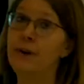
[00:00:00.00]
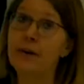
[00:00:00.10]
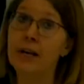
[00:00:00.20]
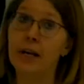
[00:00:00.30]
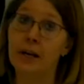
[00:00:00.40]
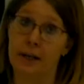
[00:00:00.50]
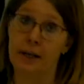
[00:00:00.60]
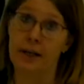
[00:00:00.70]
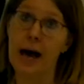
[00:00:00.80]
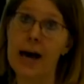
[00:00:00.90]
very
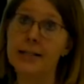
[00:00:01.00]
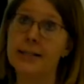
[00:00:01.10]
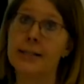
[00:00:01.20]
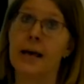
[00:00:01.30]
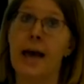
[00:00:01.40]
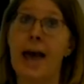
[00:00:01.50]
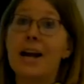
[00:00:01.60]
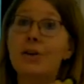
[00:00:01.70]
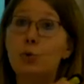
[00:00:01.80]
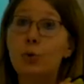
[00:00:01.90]
nice
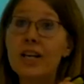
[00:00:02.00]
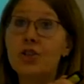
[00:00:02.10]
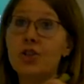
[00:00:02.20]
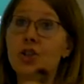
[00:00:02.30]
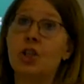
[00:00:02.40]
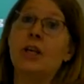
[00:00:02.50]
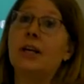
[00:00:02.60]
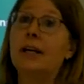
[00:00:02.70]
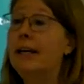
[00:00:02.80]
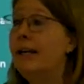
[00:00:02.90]
and rich
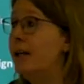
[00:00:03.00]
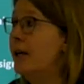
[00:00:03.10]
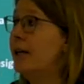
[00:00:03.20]
in